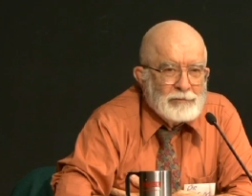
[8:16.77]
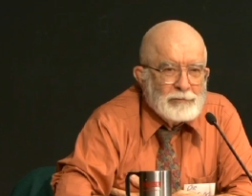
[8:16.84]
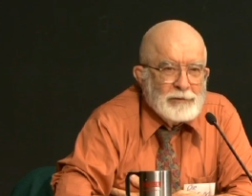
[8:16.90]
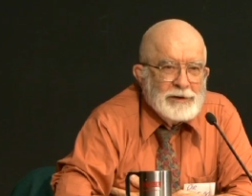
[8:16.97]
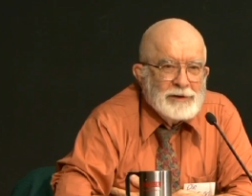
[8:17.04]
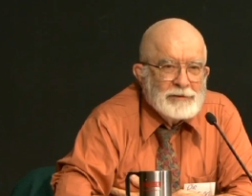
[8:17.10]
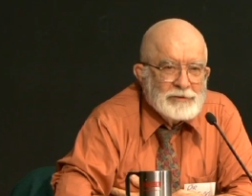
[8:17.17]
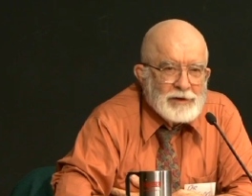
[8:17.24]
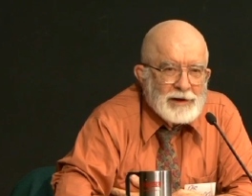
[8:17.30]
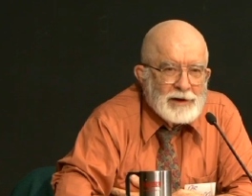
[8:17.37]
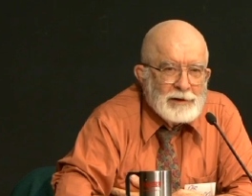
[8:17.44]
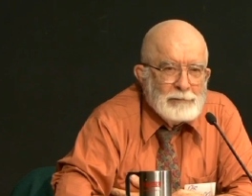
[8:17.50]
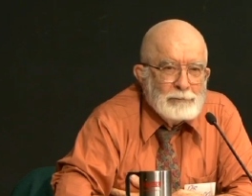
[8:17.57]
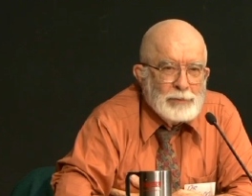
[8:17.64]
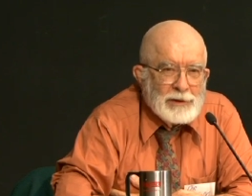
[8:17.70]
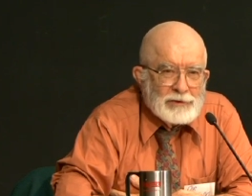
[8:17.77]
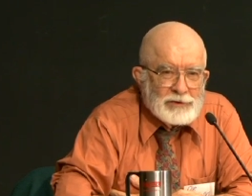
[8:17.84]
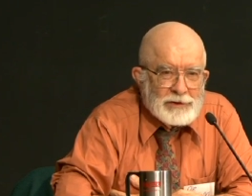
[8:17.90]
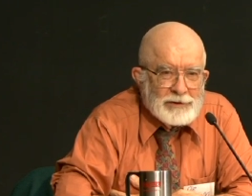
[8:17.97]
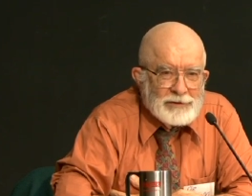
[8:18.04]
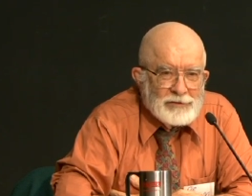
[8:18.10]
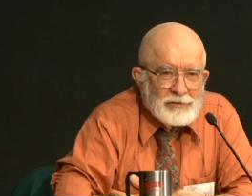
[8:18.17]
Real-time
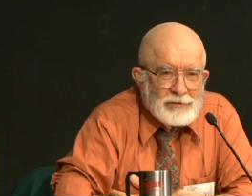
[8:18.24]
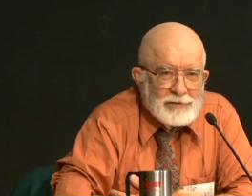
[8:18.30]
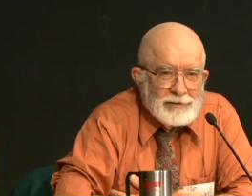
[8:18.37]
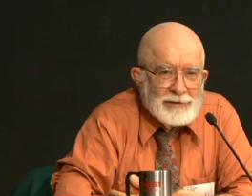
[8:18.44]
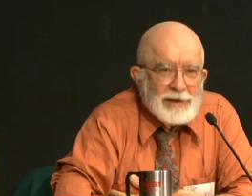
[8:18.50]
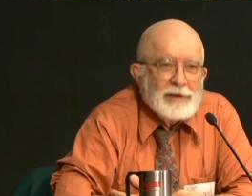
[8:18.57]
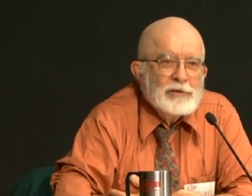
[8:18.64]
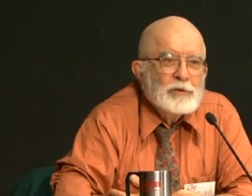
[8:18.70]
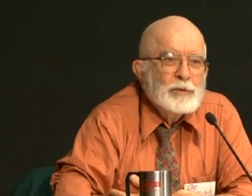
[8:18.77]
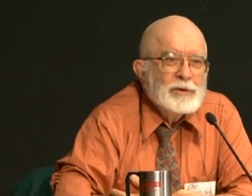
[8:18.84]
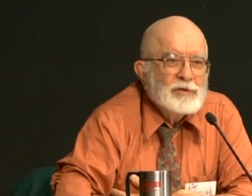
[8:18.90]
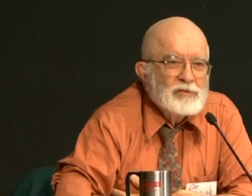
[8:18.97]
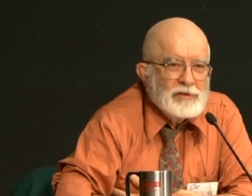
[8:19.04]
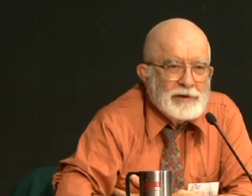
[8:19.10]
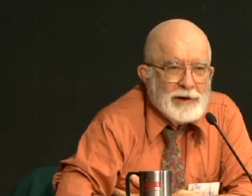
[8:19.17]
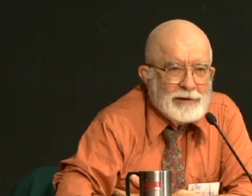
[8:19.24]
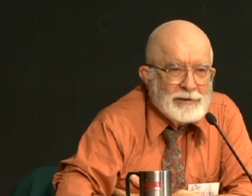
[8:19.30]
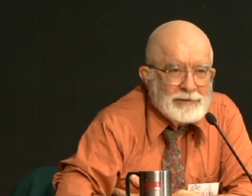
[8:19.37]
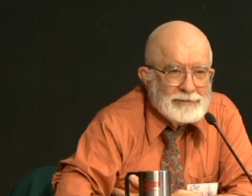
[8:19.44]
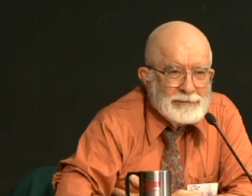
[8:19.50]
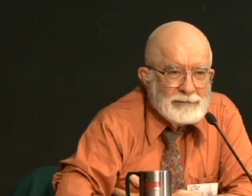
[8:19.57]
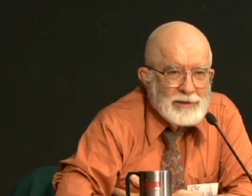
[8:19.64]
pictures in Louisiana.